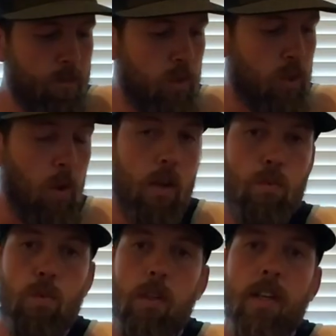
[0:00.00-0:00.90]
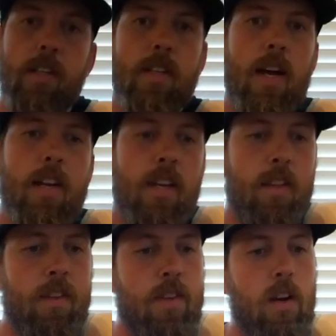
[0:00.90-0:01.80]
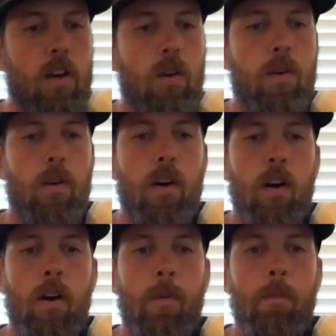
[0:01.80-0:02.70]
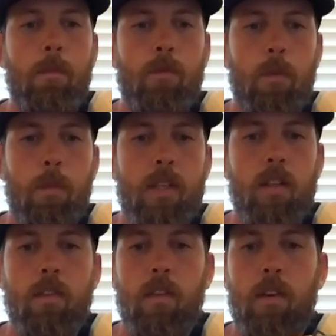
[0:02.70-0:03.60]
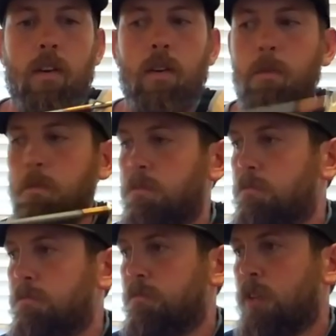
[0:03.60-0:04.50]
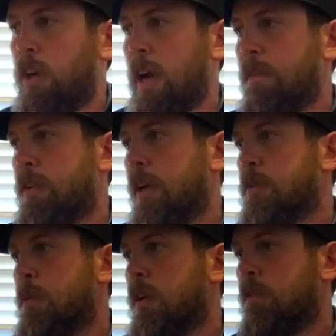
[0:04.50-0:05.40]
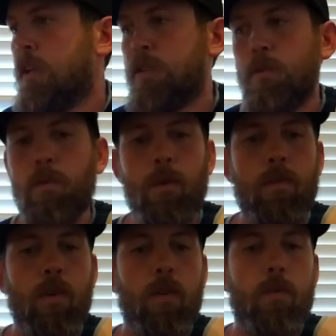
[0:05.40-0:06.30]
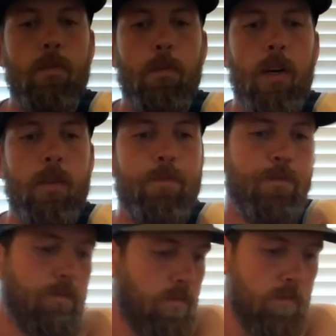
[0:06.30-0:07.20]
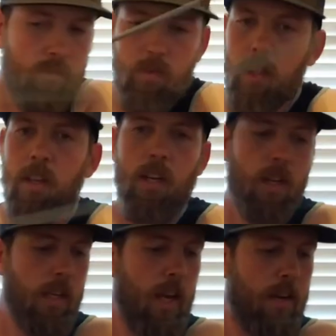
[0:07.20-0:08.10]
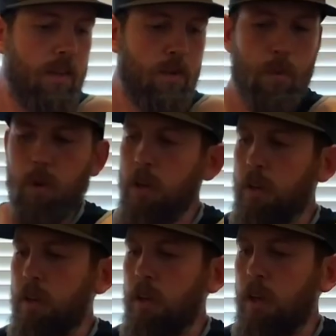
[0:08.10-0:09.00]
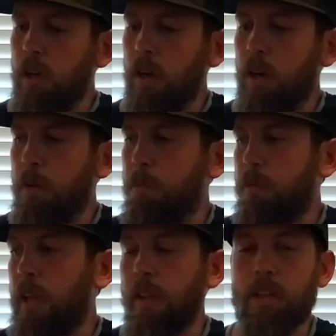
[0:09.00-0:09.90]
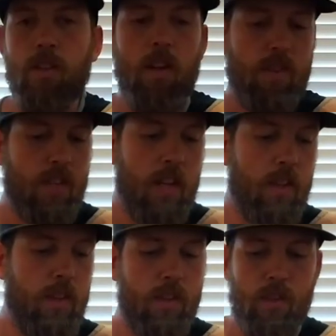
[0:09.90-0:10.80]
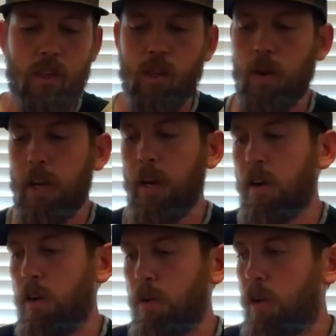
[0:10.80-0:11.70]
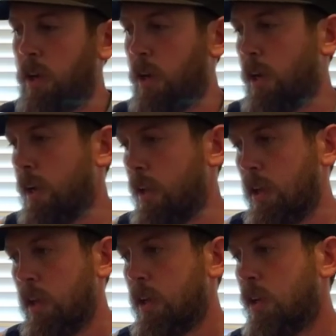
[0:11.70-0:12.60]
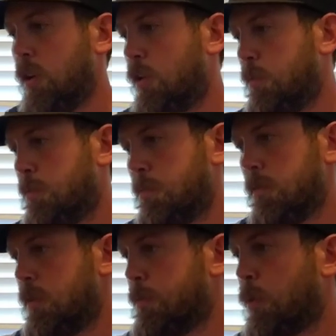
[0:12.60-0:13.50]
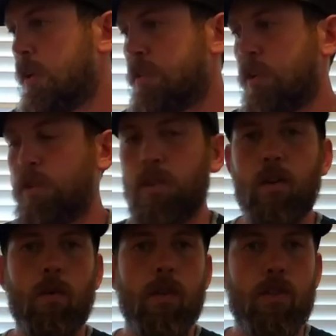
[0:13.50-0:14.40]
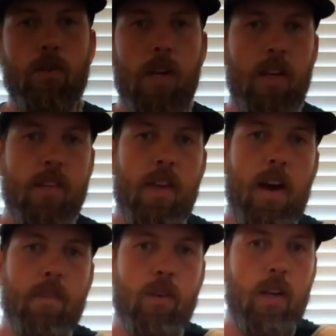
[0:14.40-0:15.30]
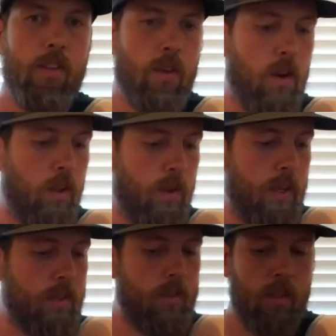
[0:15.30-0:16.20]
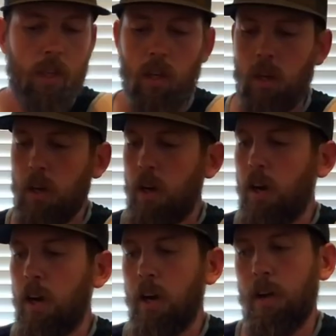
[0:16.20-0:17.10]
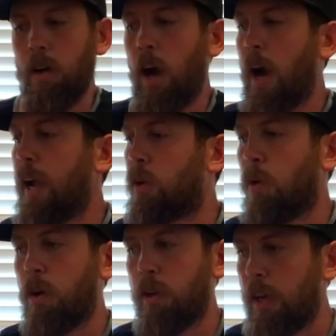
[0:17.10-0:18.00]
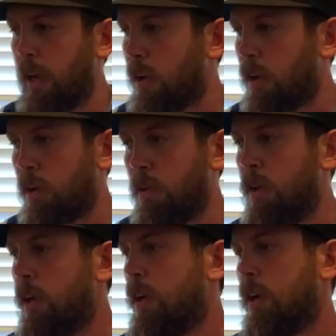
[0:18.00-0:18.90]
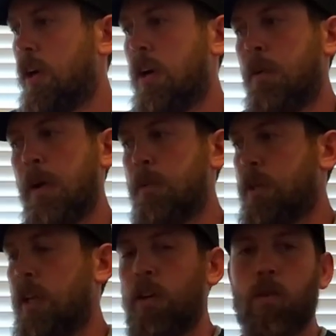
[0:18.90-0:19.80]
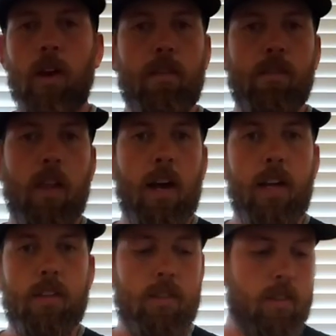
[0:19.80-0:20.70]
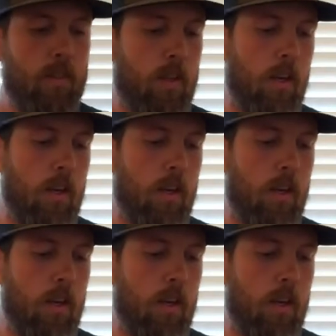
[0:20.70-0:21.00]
So I was really excited to get this arrow based off their advertisement of easy removal, but kind of disappointed. Now that's not to say that this isn't a great arrow. 0.001 straightness, half grain tolerance, high quality arrow. I was getting great flights.